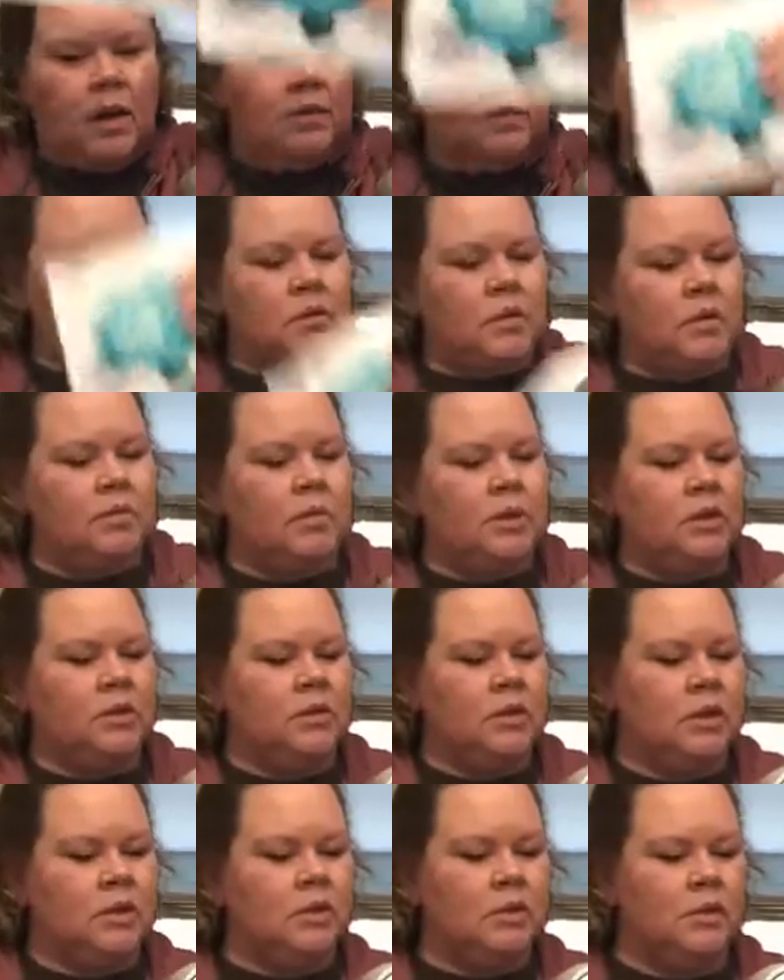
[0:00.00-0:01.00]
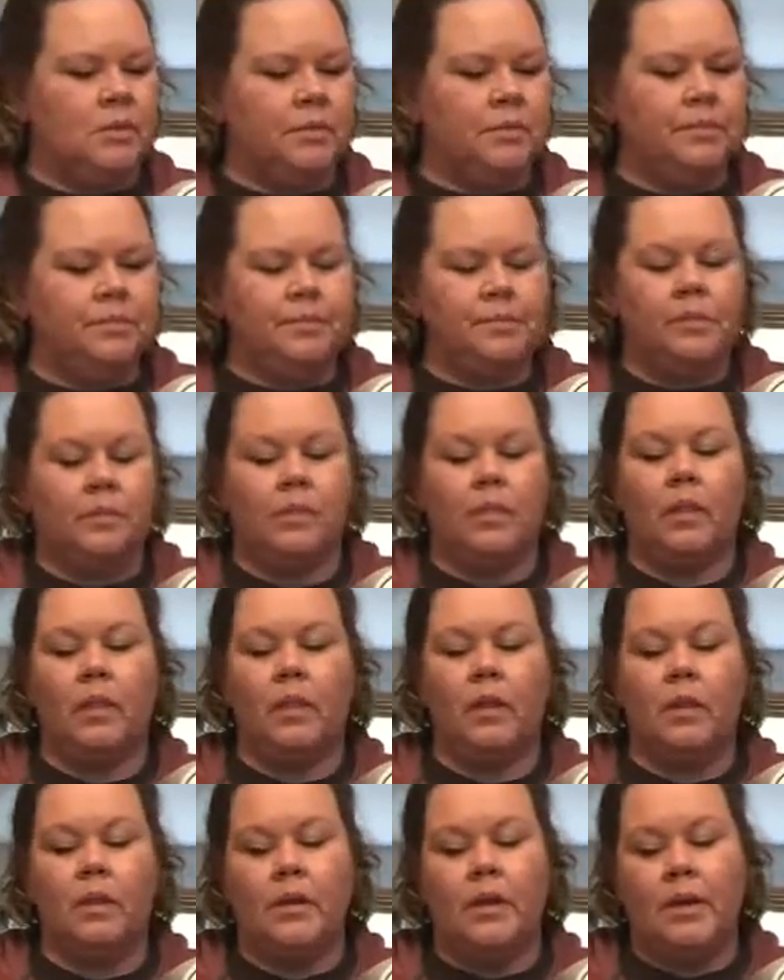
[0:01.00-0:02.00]
to go on Pinterest
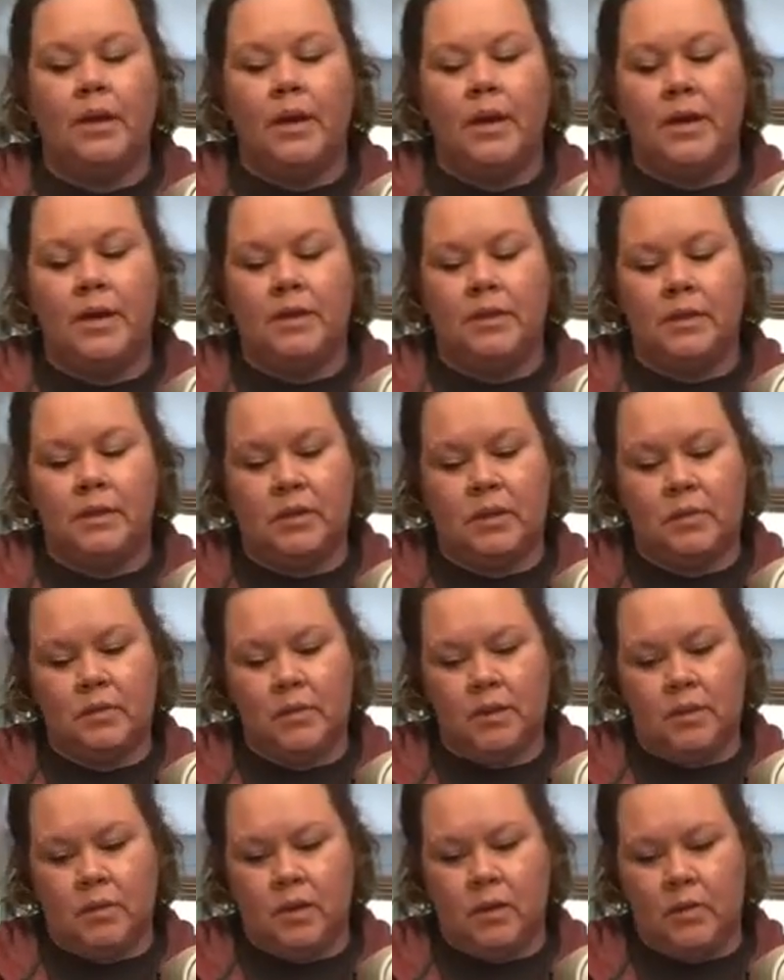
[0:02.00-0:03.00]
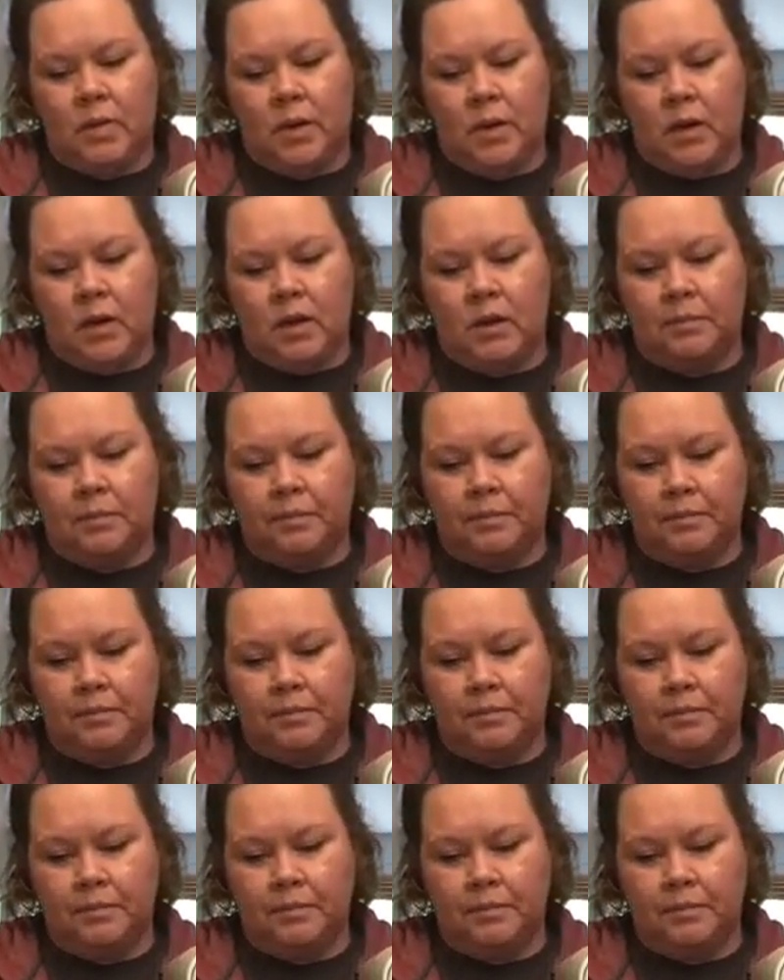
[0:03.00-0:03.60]
and see what's going on.